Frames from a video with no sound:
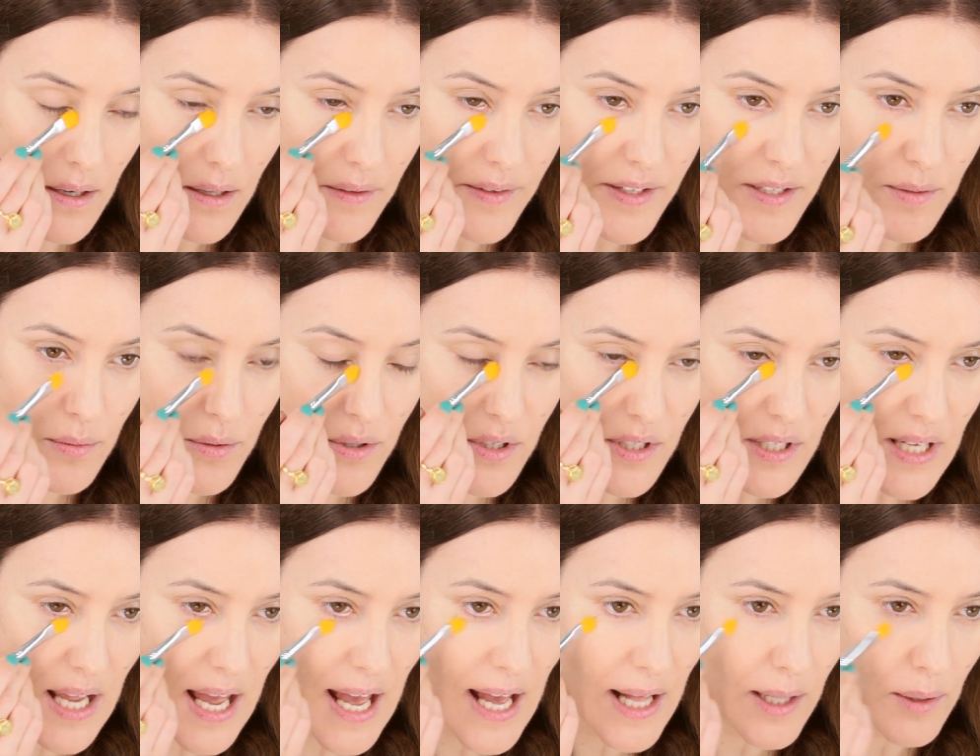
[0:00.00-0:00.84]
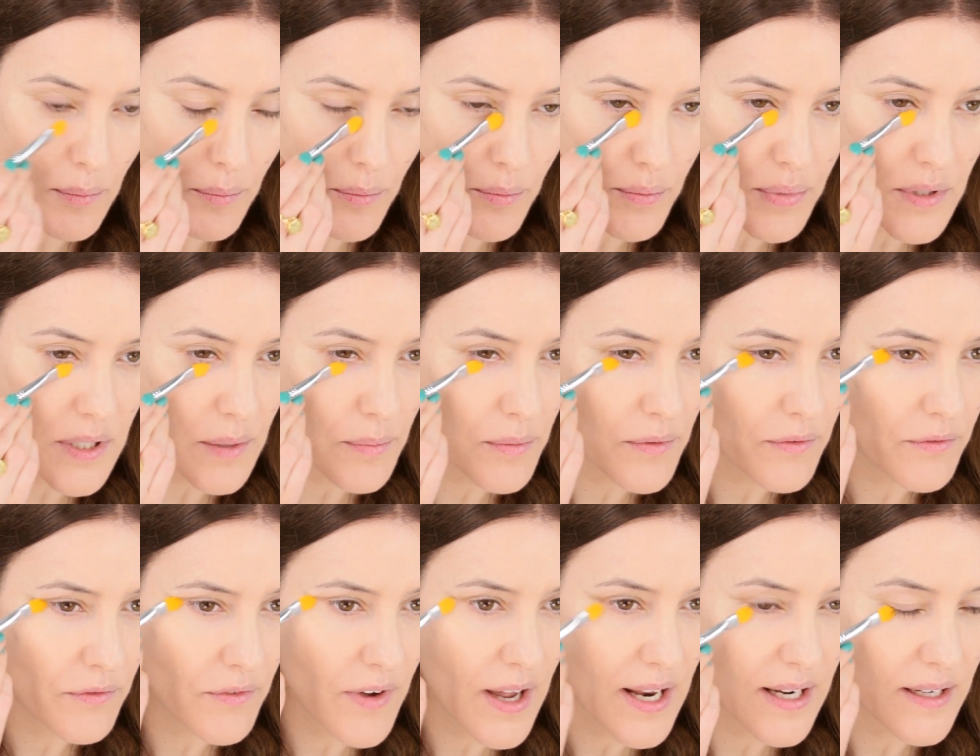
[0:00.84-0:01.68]
this will just help to
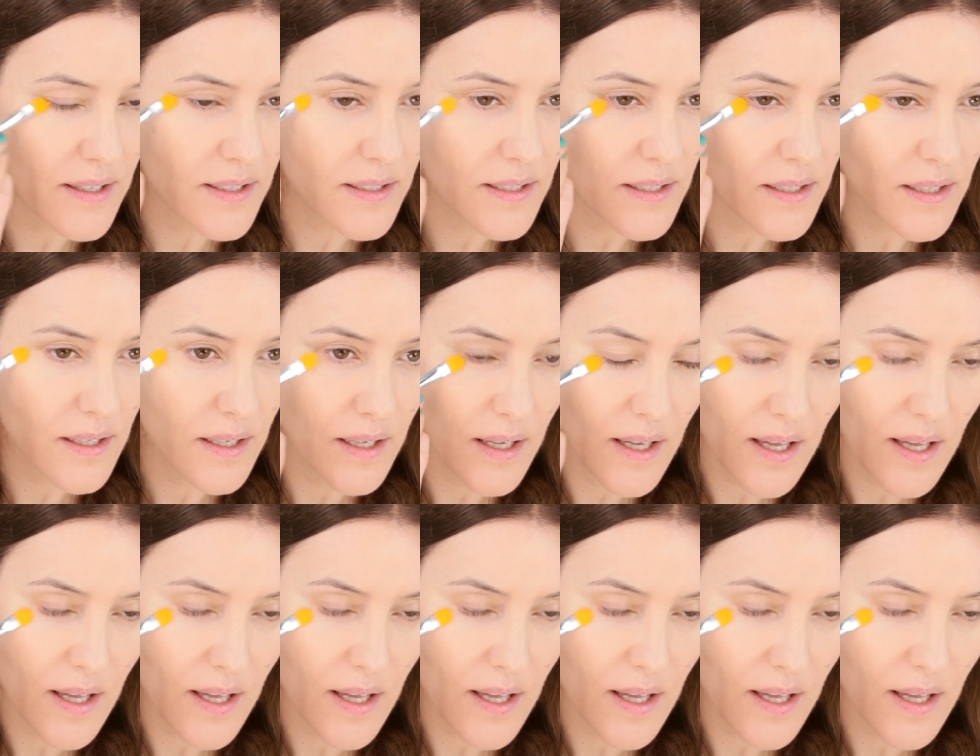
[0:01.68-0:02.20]
prevent